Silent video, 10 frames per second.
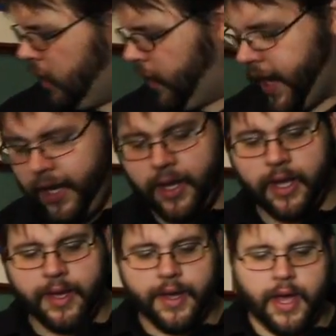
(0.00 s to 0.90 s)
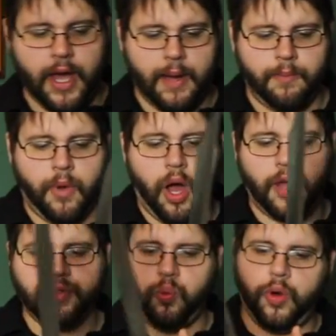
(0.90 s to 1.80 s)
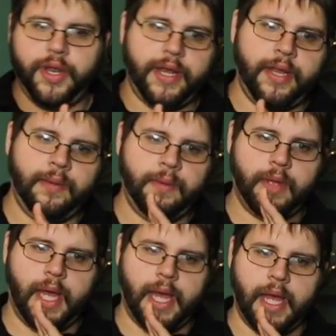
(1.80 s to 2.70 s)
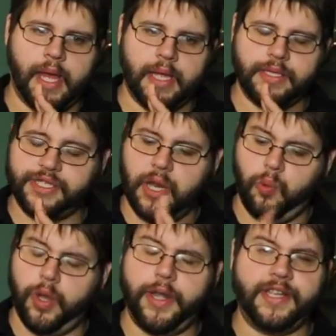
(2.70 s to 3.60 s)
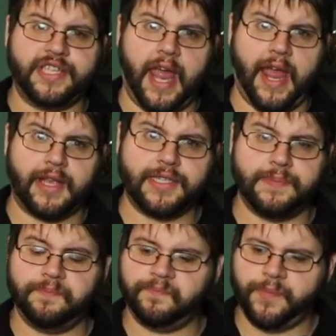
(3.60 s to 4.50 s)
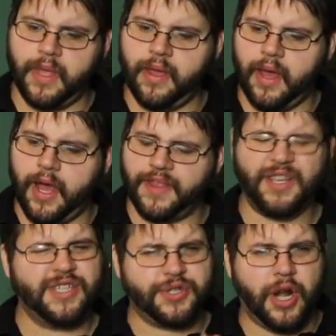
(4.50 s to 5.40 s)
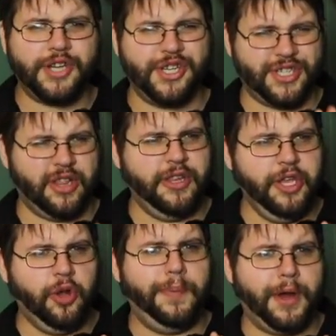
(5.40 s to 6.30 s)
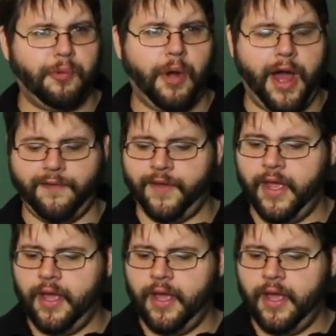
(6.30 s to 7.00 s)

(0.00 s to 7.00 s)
All right, on the studded wooden Seax, the construction is a little bit rough.